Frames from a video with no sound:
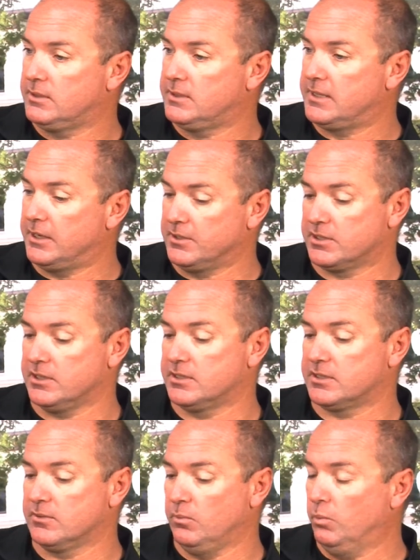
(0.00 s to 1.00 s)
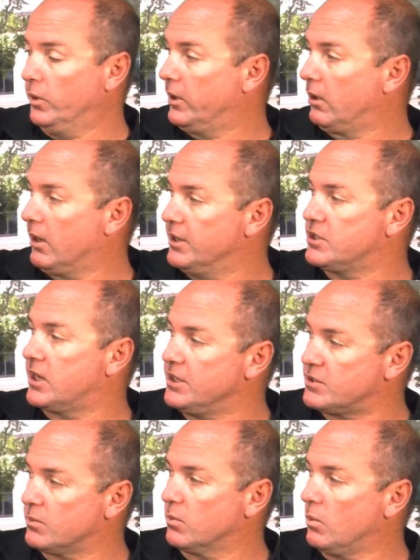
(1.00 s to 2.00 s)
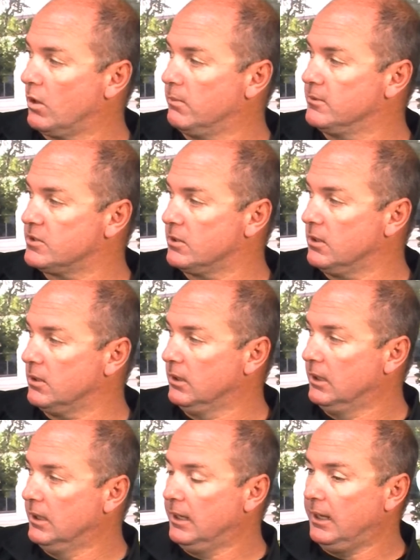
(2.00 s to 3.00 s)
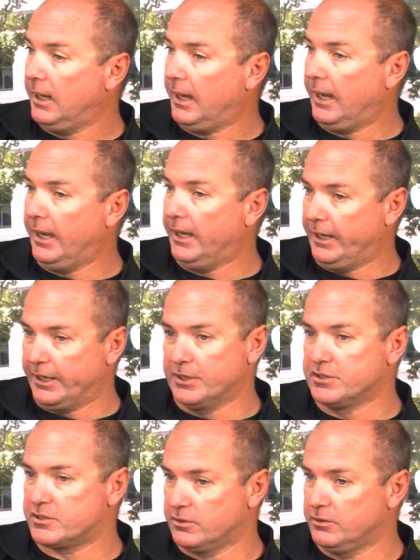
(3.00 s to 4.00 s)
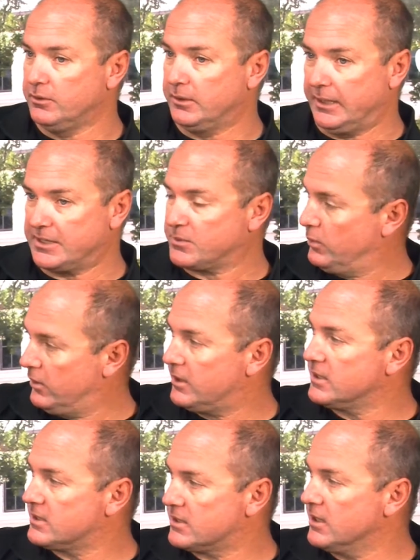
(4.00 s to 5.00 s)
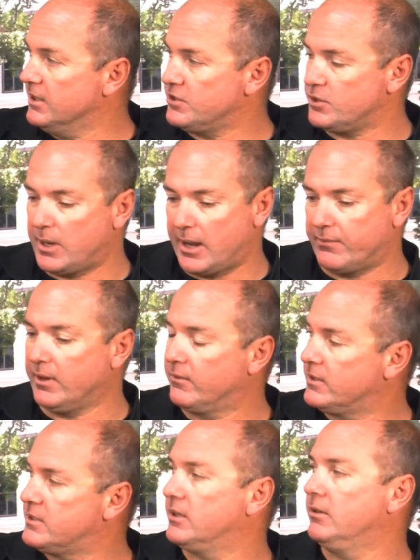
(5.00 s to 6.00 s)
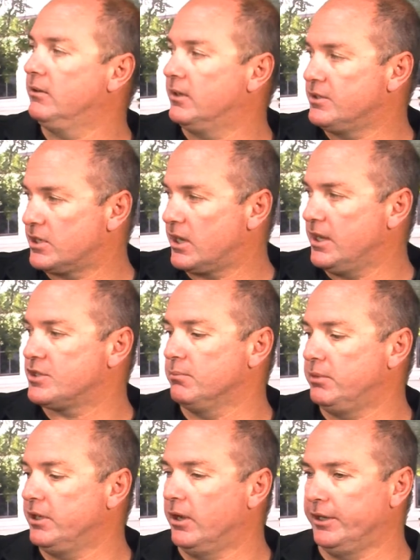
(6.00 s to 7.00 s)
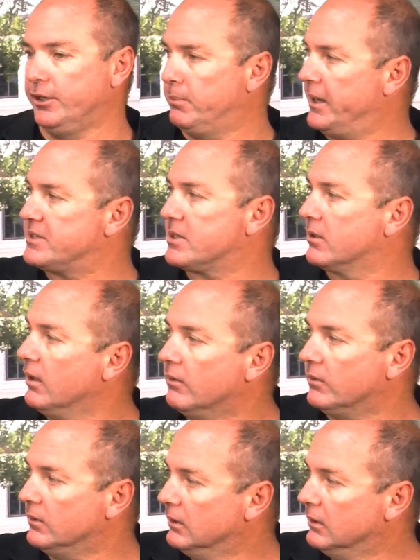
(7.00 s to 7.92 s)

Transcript: tells us what our educational requirements are. And it goes through, and that's one of the things it says, you have to have continuing education beyond your basic level.